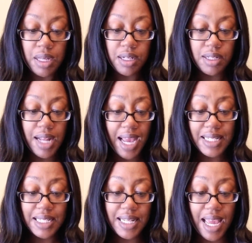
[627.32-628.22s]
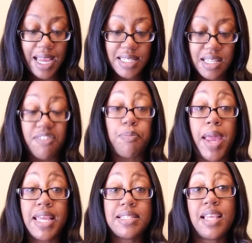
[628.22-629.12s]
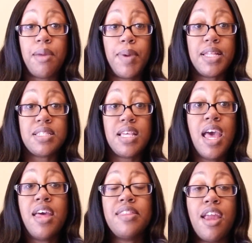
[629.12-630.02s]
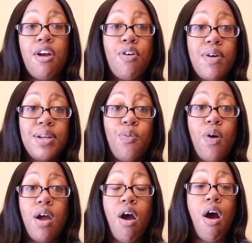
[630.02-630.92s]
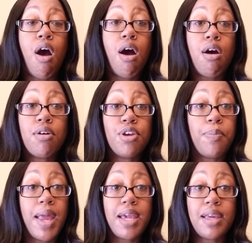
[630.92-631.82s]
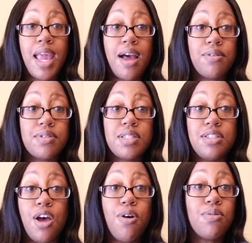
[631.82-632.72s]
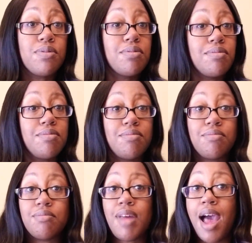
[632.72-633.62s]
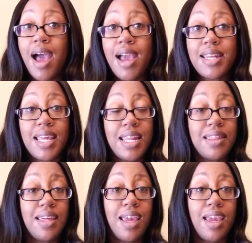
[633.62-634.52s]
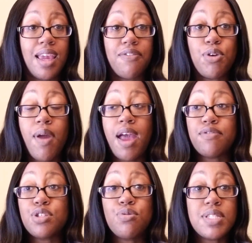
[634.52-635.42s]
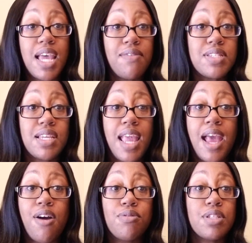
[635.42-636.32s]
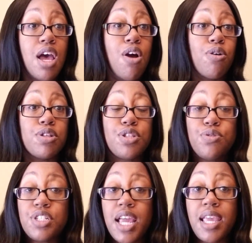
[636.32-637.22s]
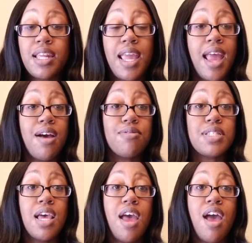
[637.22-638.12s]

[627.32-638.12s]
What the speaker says: 90 days of bank statements. They're going to want all your bank accounts. Don't hide anything. If you have 2 savings accounts or 2 checking accounts,